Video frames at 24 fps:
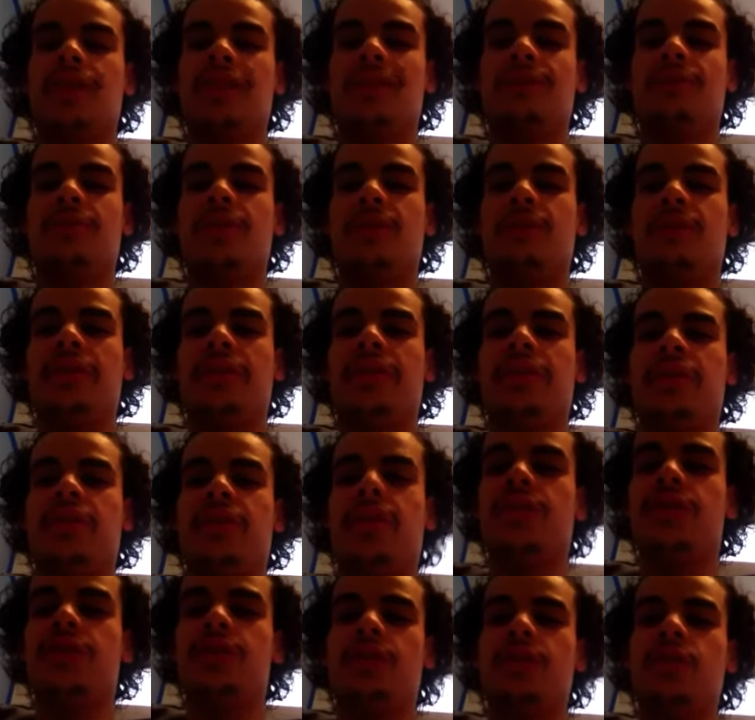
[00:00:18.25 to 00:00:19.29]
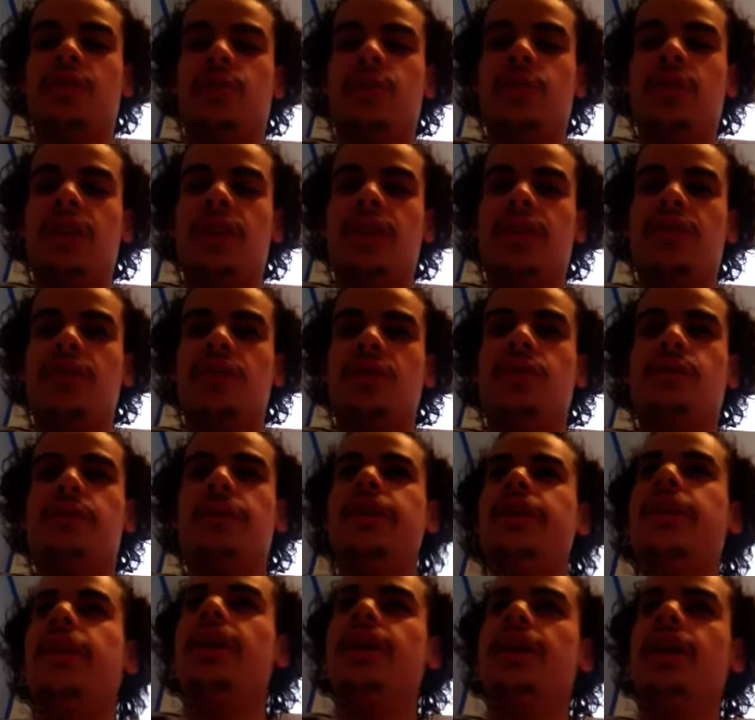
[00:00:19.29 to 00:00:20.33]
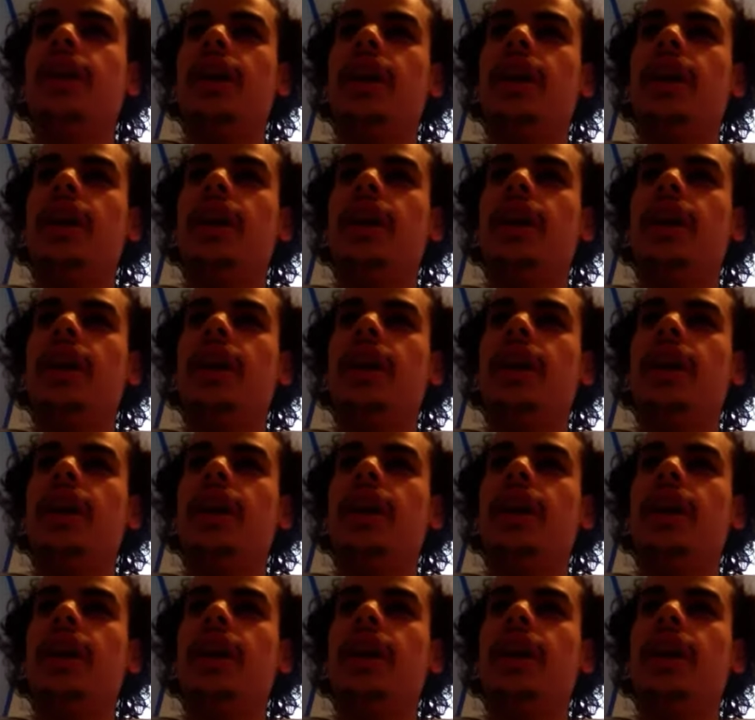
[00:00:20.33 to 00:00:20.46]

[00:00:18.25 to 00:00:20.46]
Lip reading: is September 30th, so the weekend, so it's been